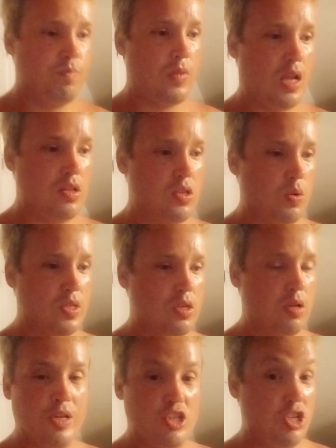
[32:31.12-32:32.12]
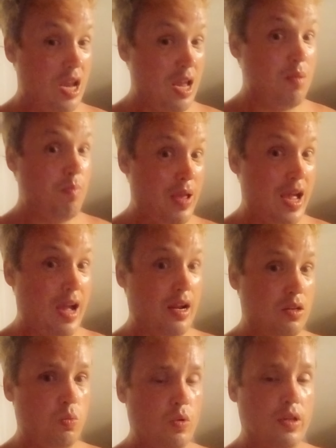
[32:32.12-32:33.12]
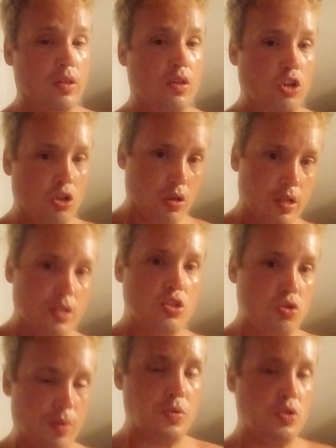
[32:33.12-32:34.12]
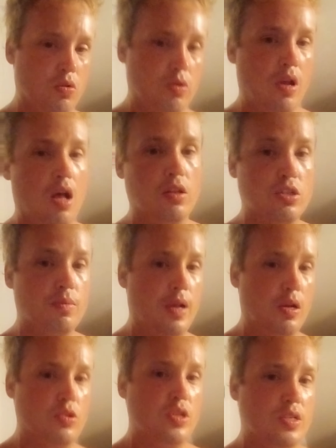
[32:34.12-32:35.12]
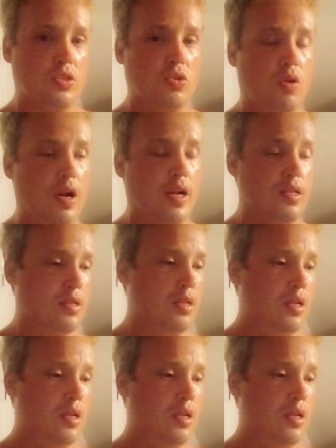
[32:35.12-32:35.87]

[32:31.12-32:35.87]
So it's going to be jam-packed with good scriptural knowledge about Jesus Christ.